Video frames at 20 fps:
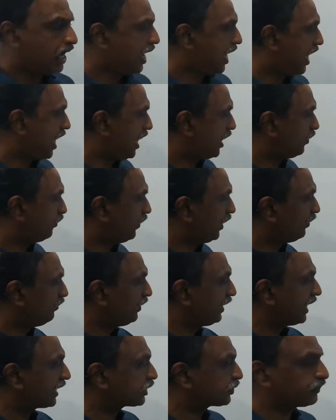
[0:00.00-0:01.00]
and when
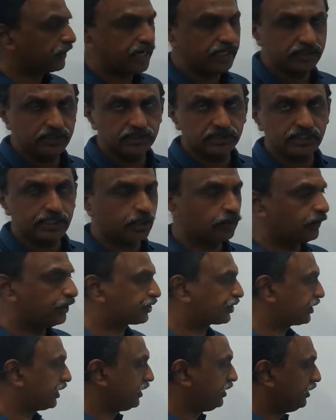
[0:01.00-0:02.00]
we expand this
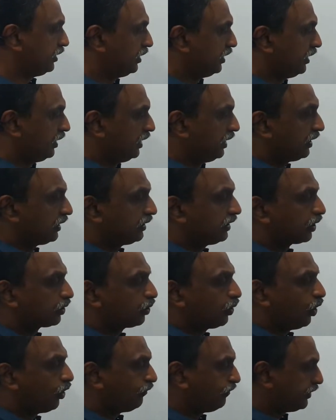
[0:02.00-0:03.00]
equation, the
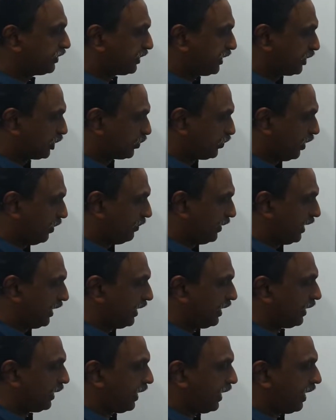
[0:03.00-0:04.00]
coefficients will
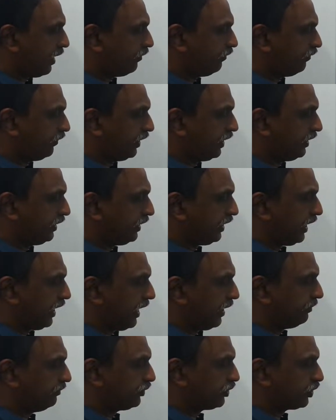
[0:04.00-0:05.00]
be m1
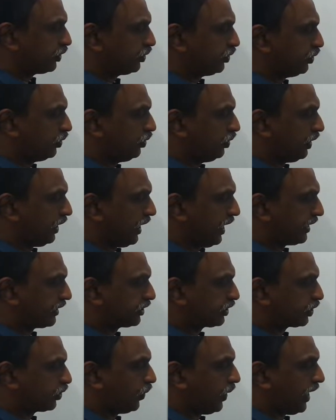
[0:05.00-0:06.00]
m2
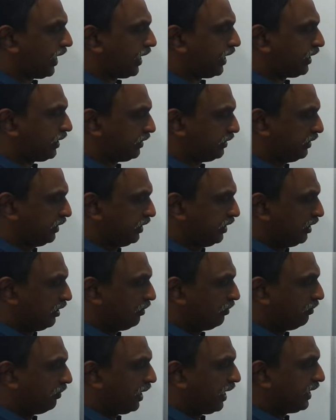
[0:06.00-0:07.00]
x square
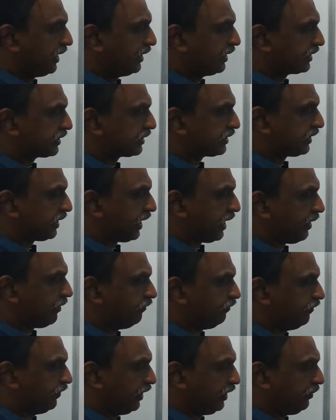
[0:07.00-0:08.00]
minus
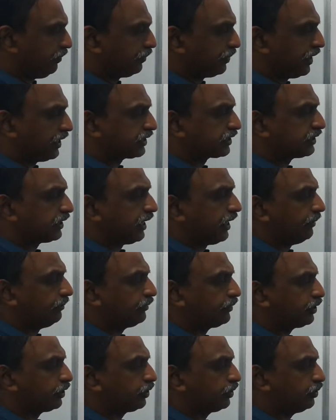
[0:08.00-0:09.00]
m1 plus
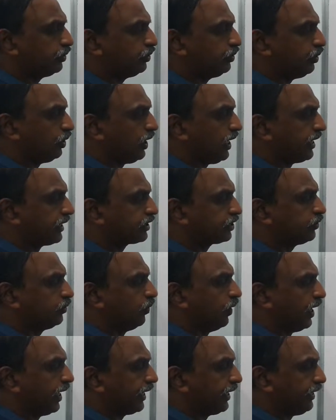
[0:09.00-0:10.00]
m2
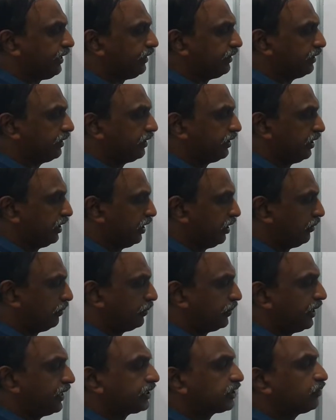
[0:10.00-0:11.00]

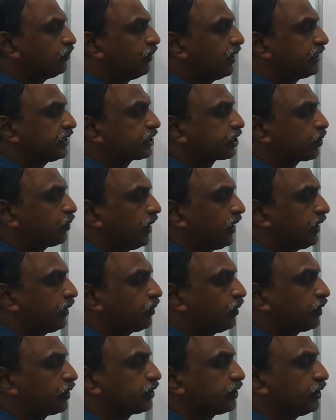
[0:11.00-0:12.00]
xy plus y square
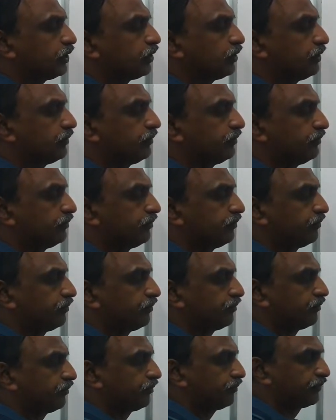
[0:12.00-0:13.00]
equal to 0.
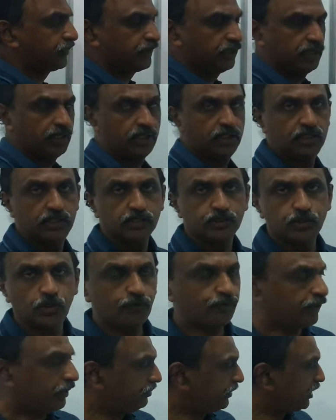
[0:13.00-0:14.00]

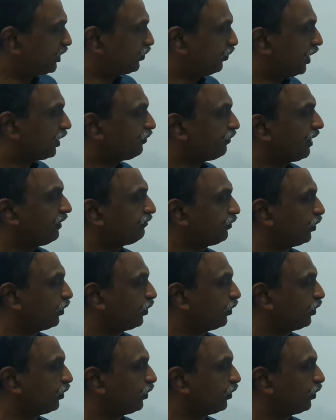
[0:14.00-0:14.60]
So from this, what we have